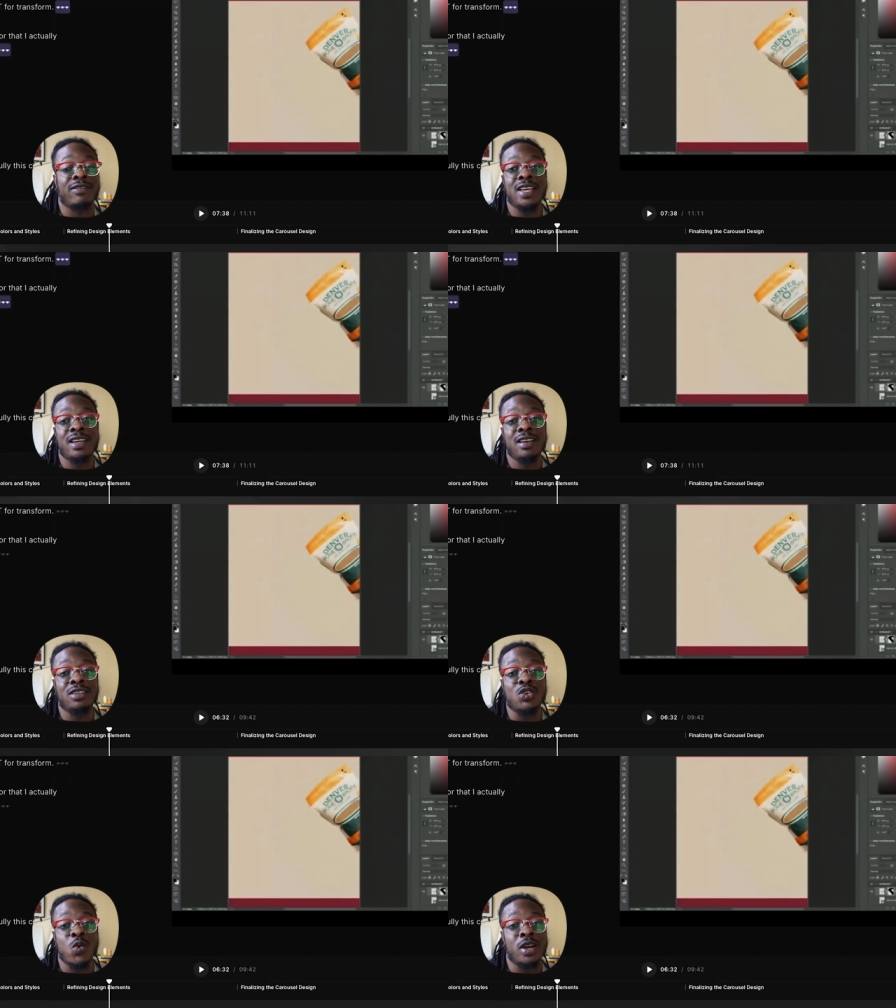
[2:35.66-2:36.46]
I've taken a
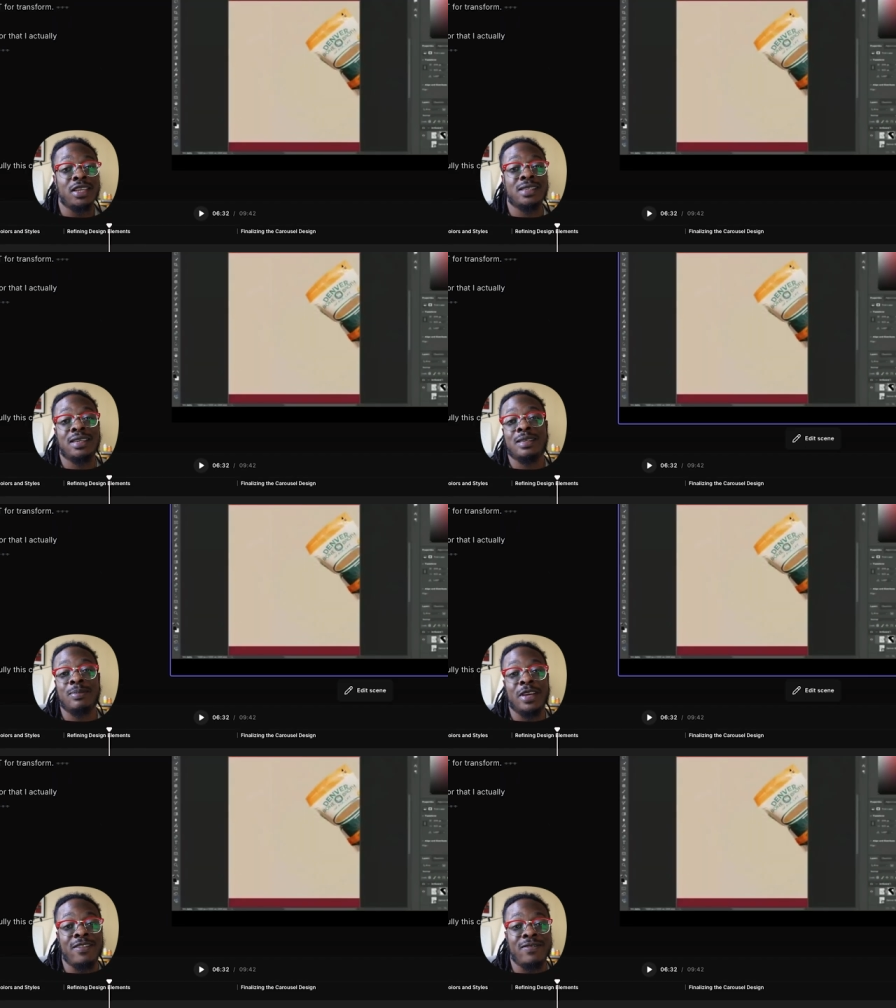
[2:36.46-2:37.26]
26
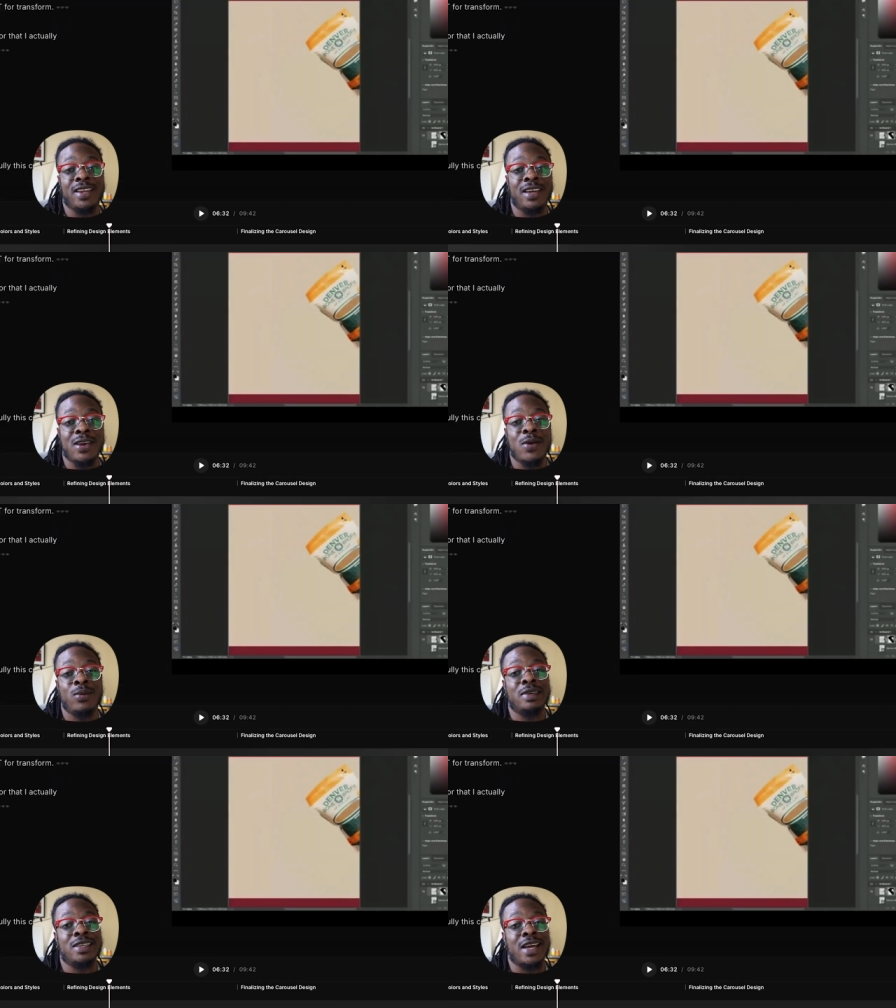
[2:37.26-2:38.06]
minute video
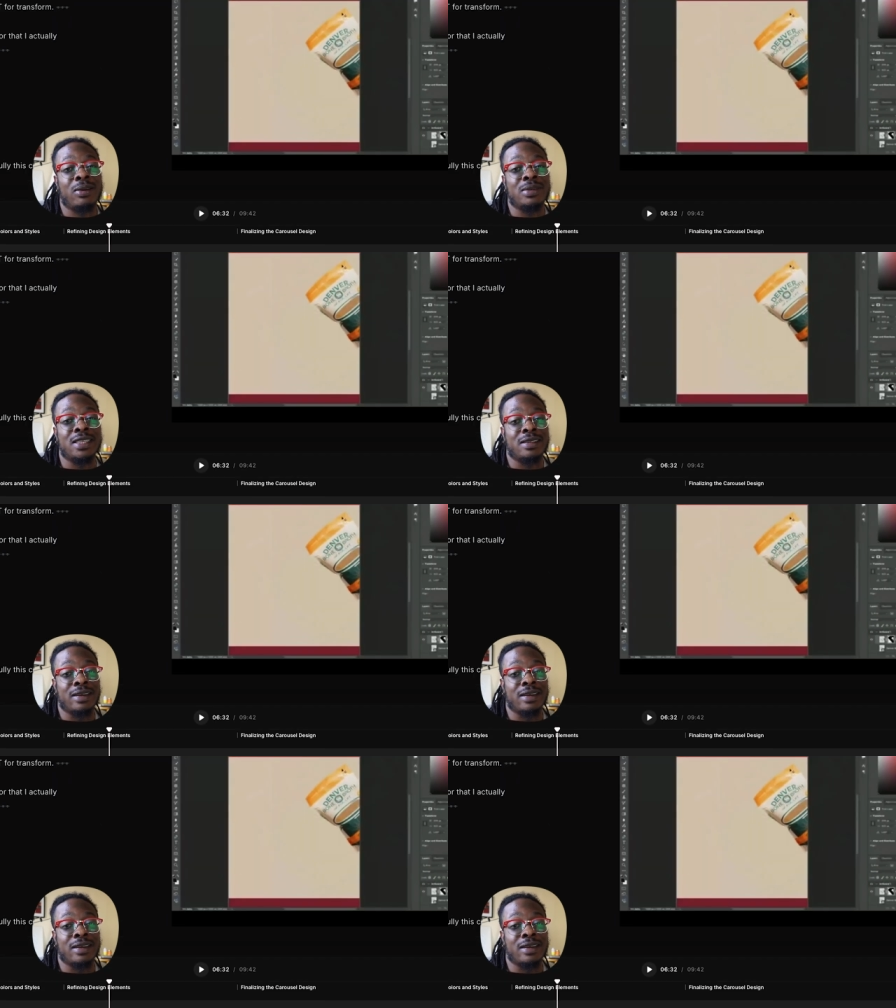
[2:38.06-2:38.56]
down to